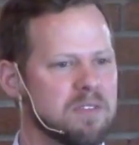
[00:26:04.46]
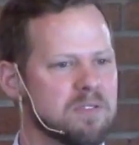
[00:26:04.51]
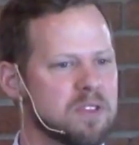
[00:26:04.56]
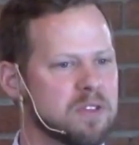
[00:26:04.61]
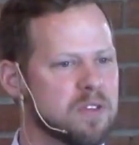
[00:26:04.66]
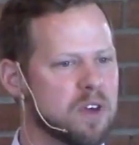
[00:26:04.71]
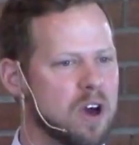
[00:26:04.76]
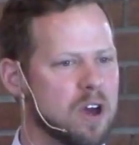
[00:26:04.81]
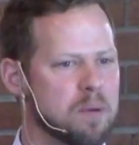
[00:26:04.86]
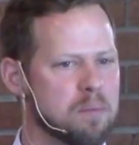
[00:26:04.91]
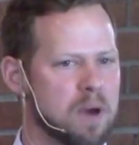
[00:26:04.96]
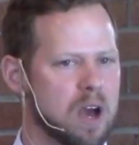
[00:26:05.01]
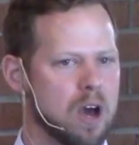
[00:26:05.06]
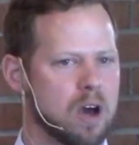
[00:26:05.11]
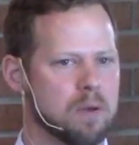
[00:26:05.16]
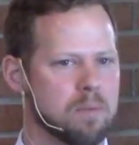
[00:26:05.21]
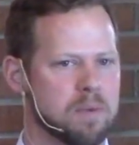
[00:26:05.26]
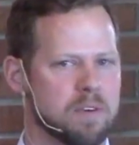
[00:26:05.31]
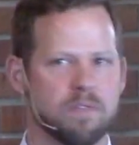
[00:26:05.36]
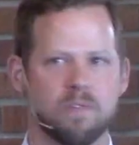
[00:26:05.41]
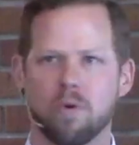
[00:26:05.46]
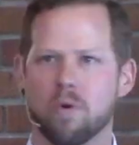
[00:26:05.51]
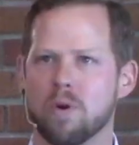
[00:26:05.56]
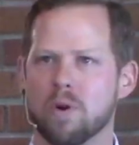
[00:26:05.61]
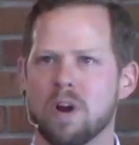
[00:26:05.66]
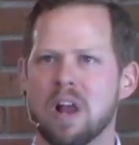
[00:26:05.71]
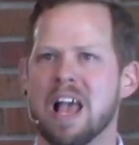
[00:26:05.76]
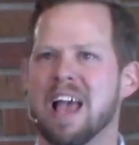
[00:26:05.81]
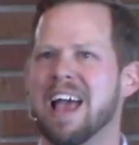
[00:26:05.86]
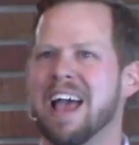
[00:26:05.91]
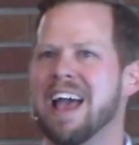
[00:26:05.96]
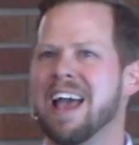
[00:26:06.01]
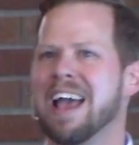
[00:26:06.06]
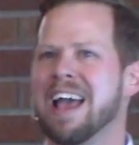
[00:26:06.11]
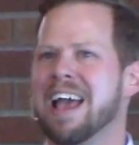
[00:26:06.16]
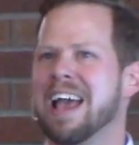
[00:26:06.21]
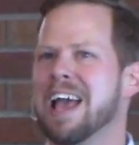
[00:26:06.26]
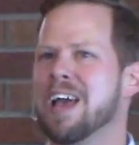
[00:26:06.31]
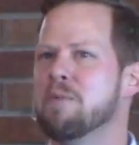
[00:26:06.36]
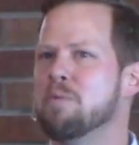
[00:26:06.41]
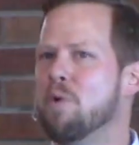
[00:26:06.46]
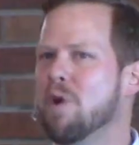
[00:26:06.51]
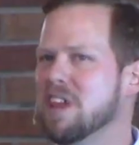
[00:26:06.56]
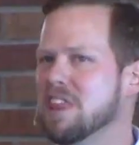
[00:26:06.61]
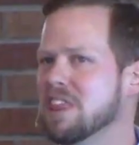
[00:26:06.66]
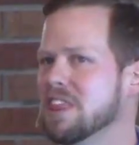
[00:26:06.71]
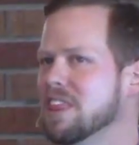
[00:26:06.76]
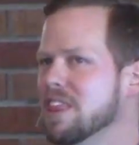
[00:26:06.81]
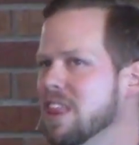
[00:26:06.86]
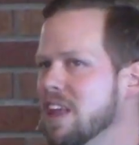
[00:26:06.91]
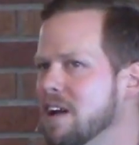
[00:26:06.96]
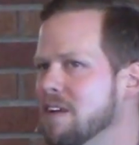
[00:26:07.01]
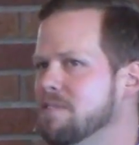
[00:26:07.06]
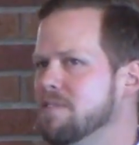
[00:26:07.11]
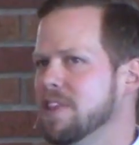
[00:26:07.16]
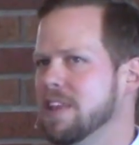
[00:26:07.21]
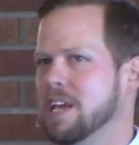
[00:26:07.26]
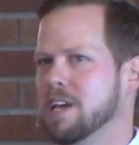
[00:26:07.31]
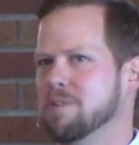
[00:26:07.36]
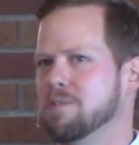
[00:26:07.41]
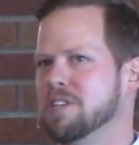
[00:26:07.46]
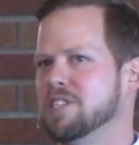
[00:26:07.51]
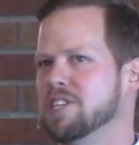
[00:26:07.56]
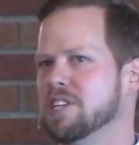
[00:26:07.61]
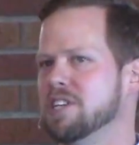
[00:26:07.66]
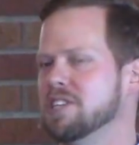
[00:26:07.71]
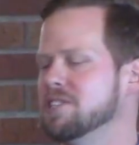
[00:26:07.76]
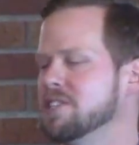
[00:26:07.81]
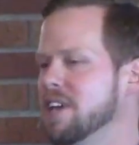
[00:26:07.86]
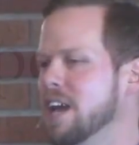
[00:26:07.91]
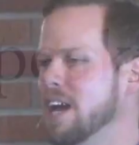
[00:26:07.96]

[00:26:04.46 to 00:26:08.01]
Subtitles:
you haven't thought about before. In what love language is